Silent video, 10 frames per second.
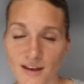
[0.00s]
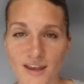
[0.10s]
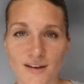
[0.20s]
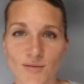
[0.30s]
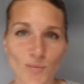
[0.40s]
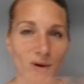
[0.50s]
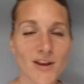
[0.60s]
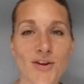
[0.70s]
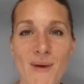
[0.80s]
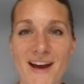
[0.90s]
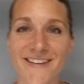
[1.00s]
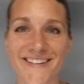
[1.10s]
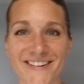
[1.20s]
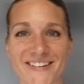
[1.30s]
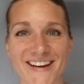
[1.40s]
Again, bringing you back.
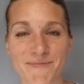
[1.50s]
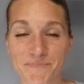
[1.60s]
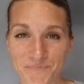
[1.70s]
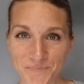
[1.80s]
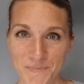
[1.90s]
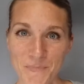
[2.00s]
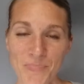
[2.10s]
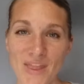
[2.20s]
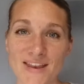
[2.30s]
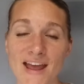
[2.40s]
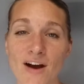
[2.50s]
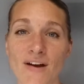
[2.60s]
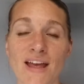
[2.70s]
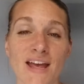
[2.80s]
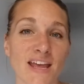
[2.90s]
Okay.
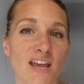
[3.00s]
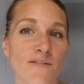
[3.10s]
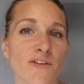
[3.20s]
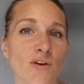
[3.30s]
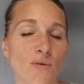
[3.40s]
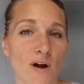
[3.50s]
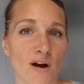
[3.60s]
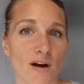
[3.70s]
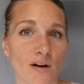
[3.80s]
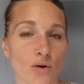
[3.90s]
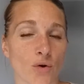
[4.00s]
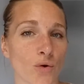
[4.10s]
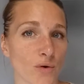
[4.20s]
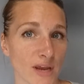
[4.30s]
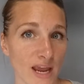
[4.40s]
Now, if you are
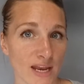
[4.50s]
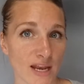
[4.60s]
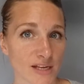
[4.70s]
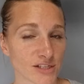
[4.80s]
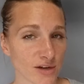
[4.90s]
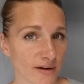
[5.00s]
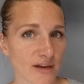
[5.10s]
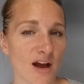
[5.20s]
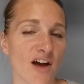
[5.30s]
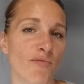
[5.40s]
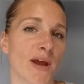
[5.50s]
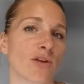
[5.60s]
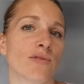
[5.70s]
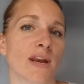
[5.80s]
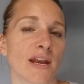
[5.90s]
starting off by
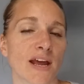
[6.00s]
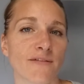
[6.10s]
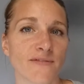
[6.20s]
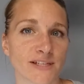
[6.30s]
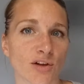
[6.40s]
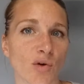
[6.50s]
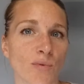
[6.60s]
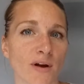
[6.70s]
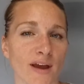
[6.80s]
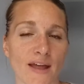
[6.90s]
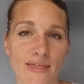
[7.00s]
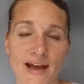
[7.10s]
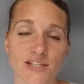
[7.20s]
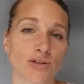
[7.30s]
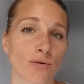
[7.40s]
creating a physical book, and
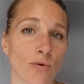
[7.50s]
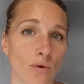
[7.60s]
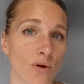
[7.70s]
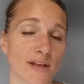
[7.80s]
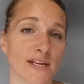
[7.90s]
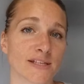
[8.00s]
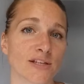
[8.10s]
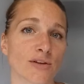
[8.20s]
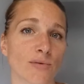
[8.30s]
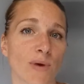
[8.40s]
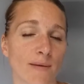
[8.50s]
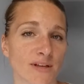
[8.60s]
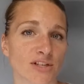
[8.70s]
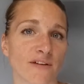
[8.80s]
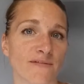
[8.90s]
that's your goal, is to
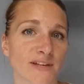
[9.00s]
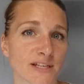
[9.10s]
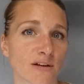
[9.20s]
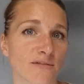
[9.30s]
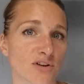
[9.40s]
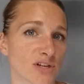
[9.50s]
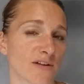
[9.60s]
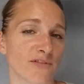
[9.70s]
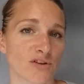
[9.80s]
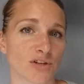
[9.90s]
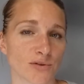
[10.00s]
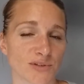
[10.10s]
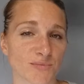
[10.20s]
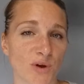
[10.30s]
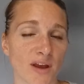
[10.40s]
publish a physical version of your
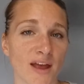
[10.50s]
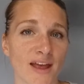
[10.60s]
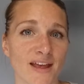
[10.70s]
children's book,